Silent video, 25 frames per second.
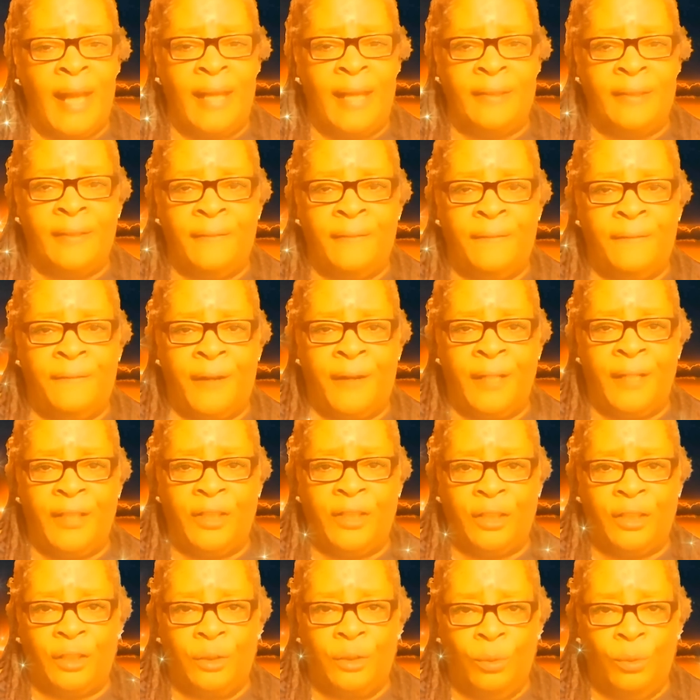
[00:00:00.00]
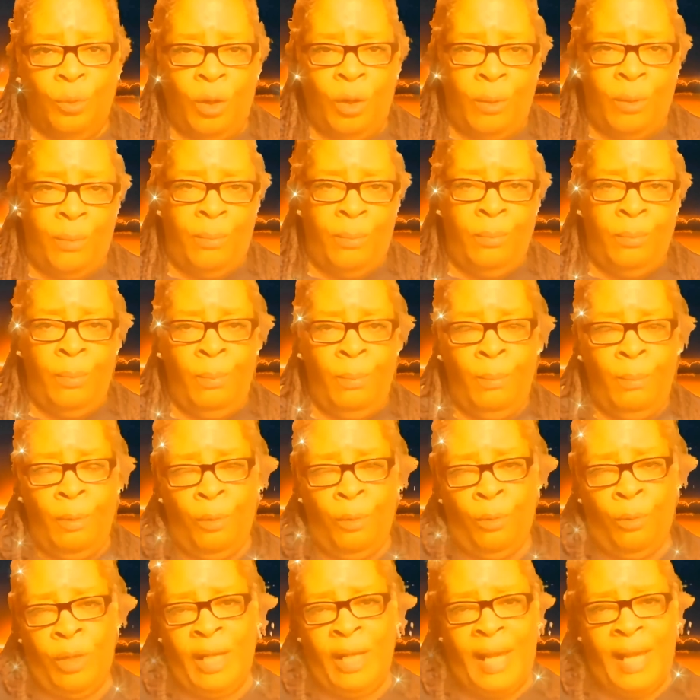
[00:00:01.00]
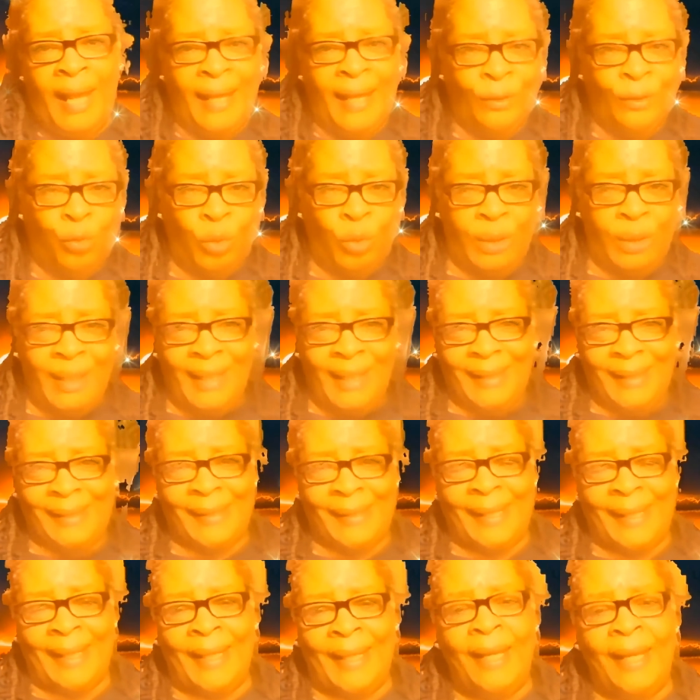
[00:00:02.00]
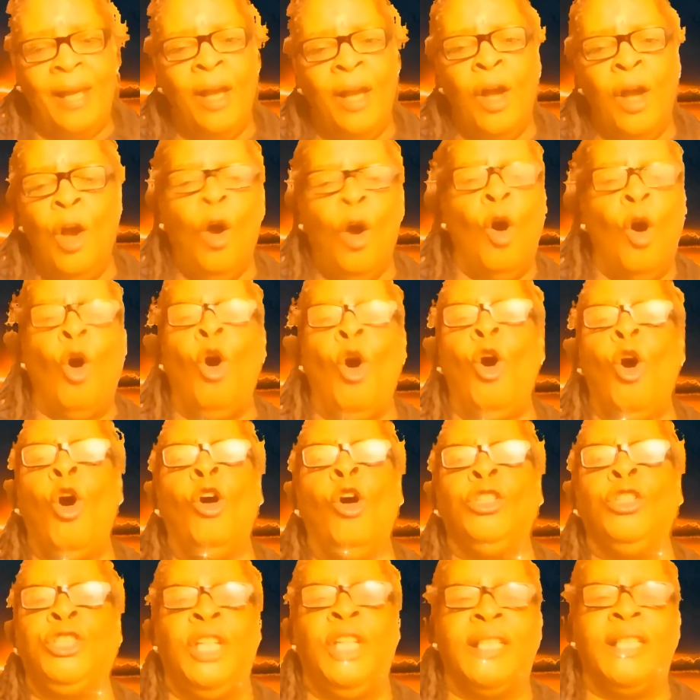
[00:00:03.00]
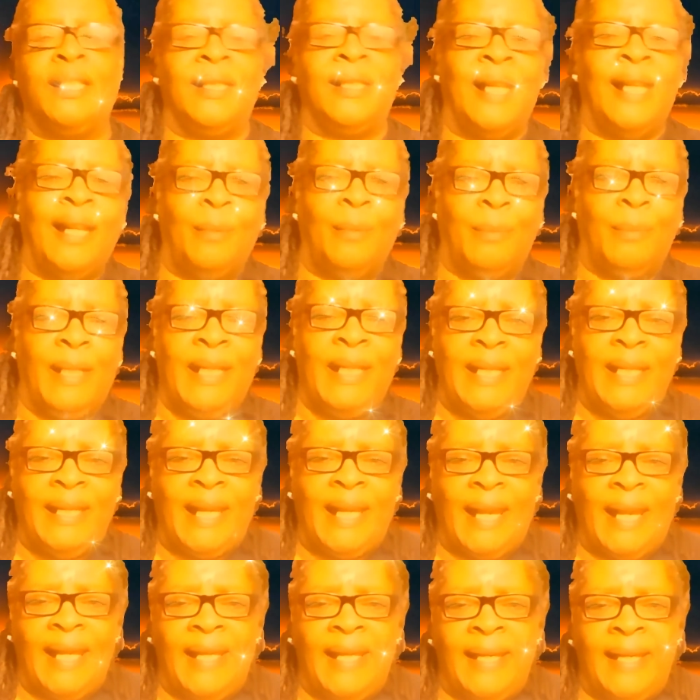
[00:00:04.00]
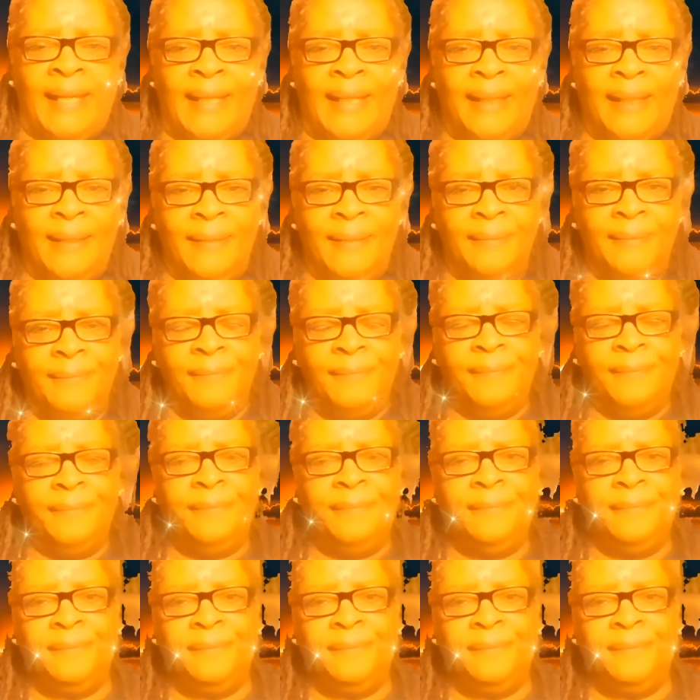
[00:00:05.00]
fate as the French when Marie Antoinette said, Oh, just let them eat cake.